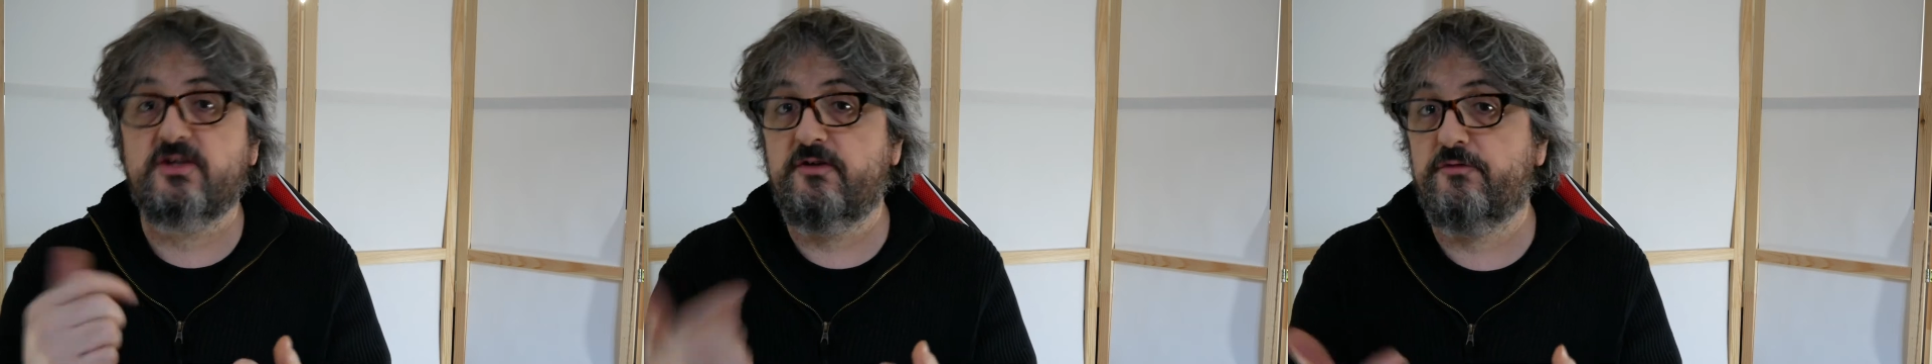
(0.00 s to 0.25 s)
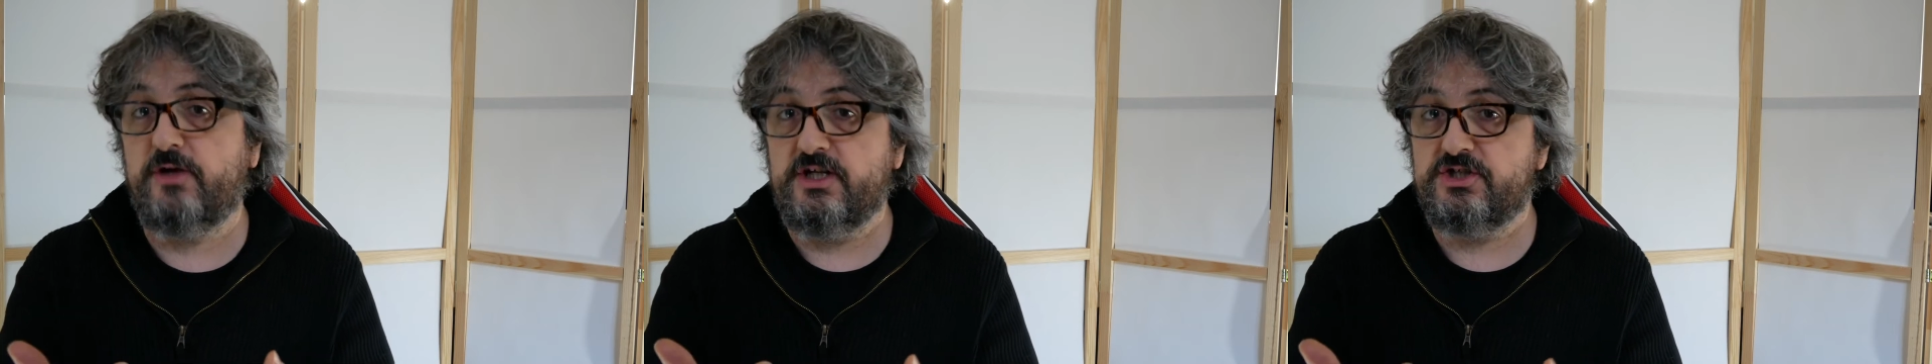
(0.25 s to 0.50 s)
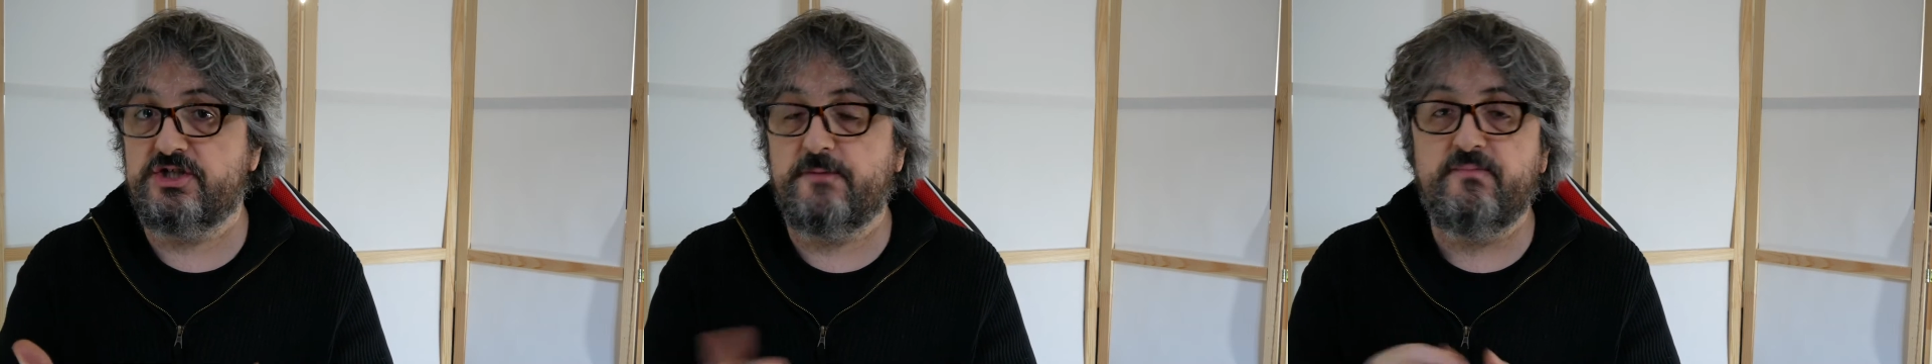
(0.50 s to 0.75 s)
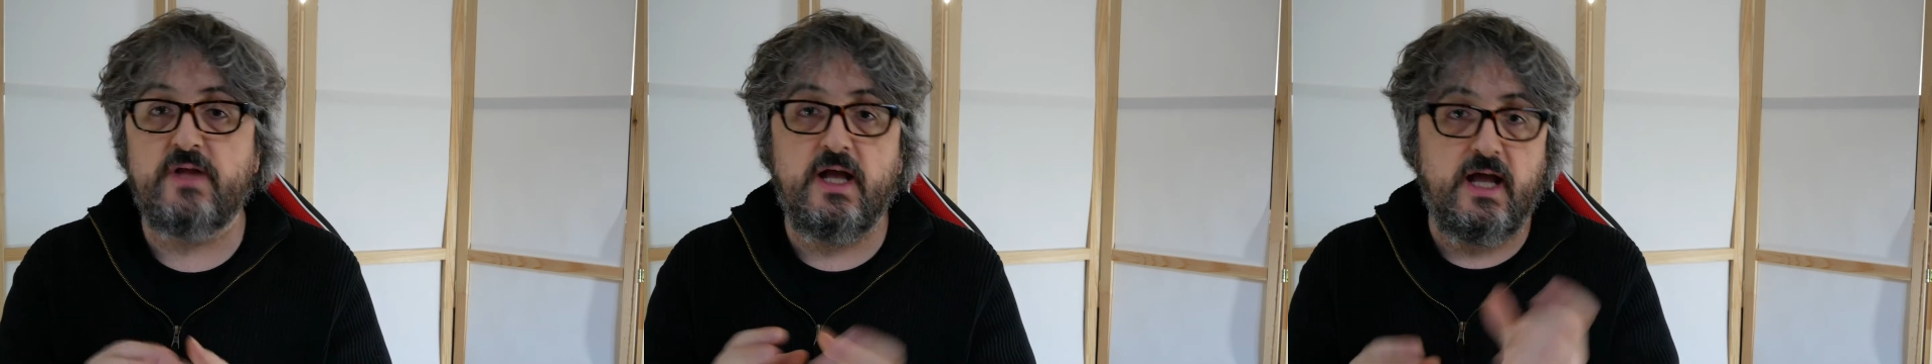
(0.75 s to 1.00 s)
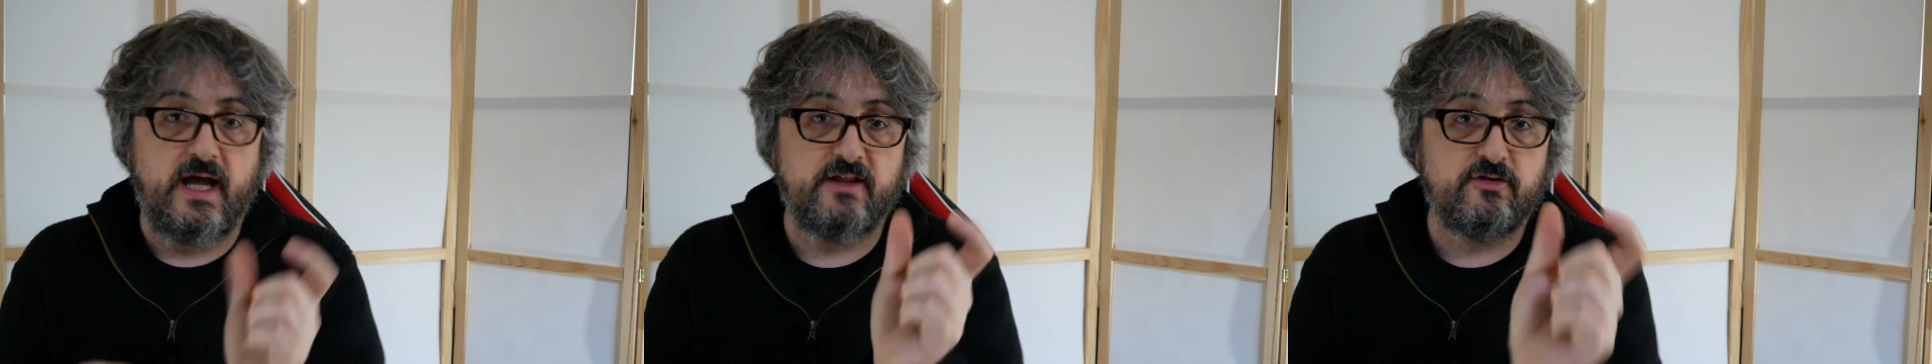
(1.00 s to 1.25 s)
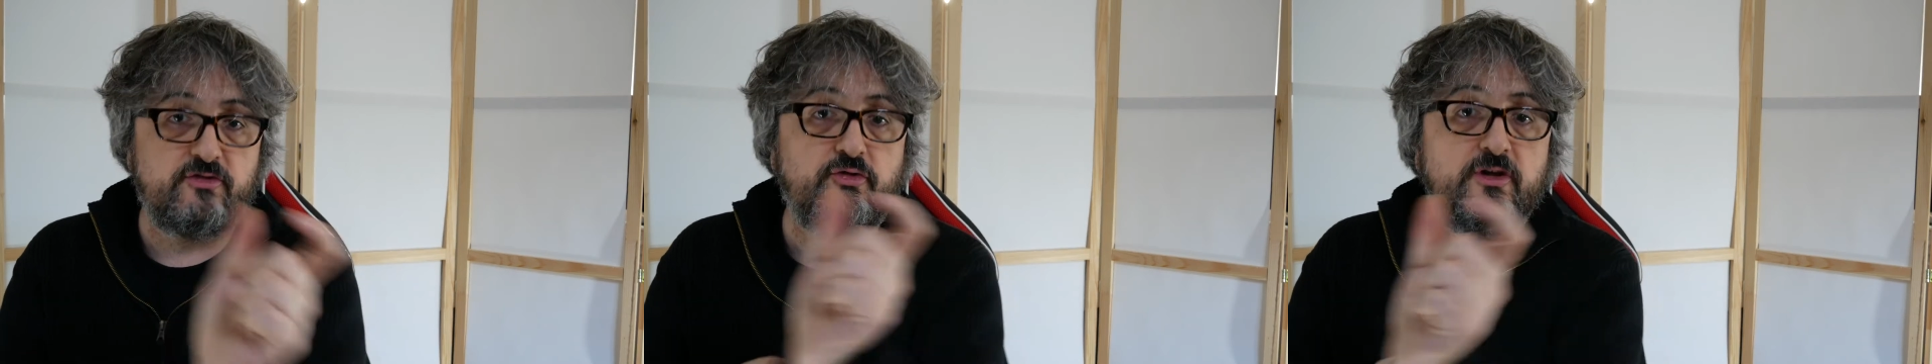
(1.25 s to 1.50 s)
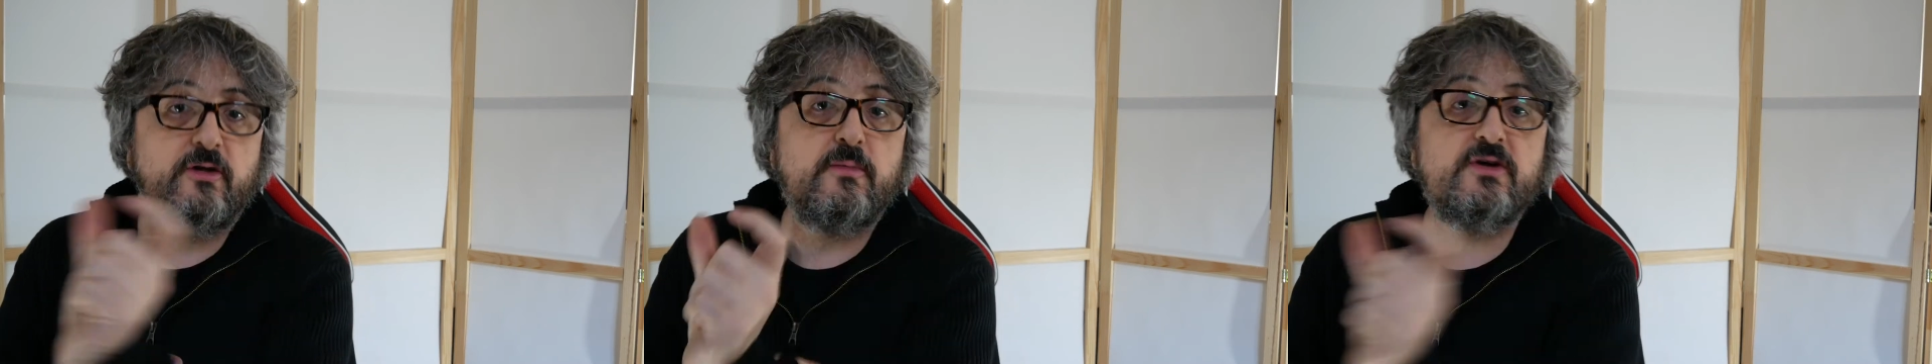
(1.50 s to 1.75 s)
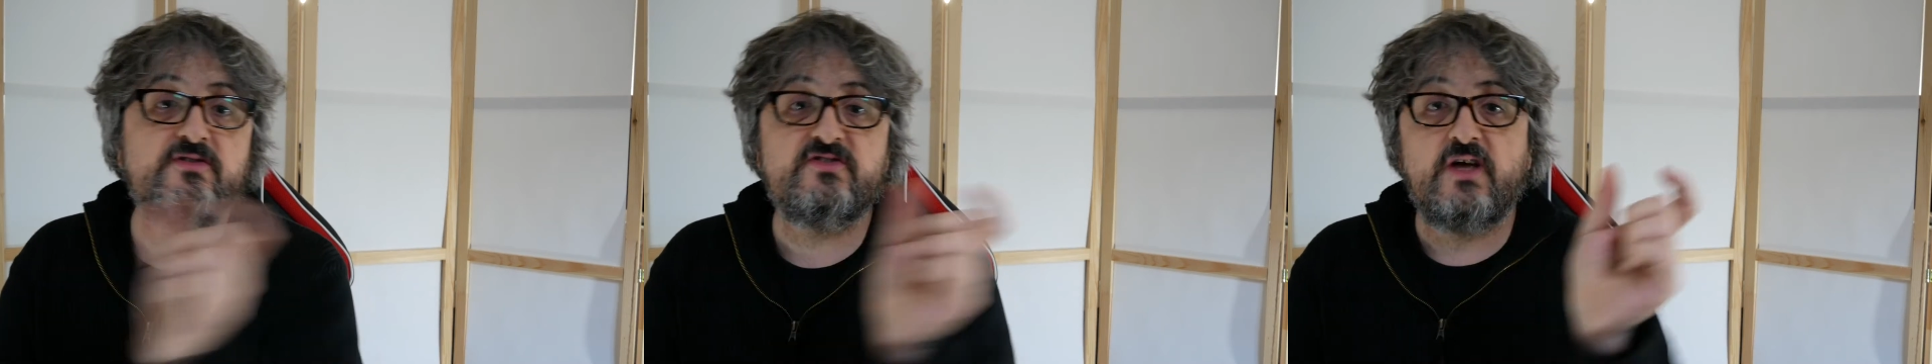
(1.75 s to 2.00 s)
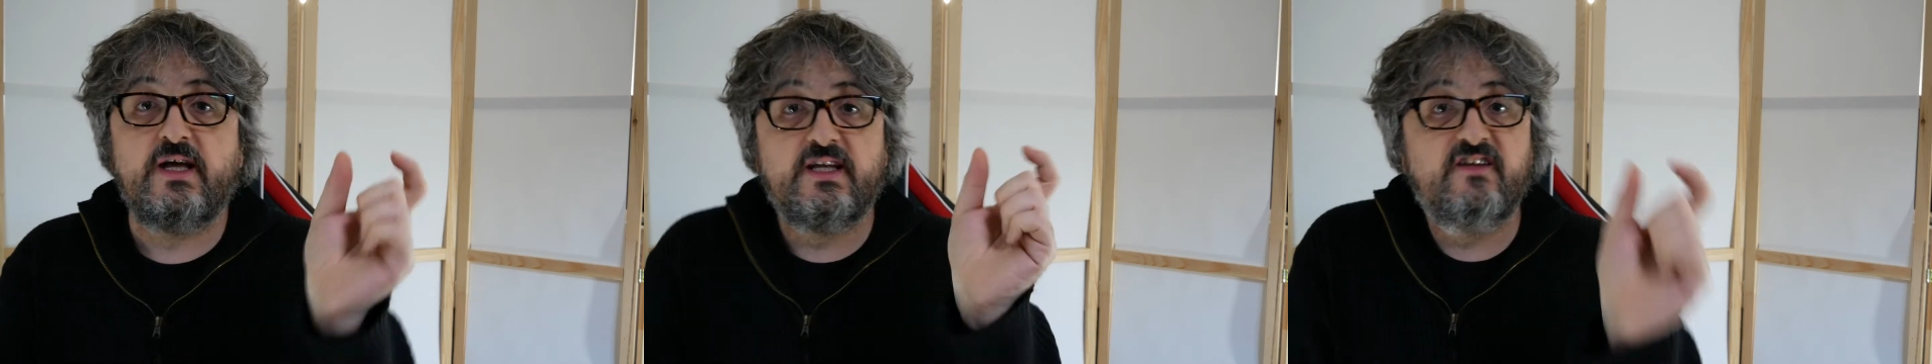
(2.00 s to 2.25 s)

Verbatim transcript: an average. And those three numbers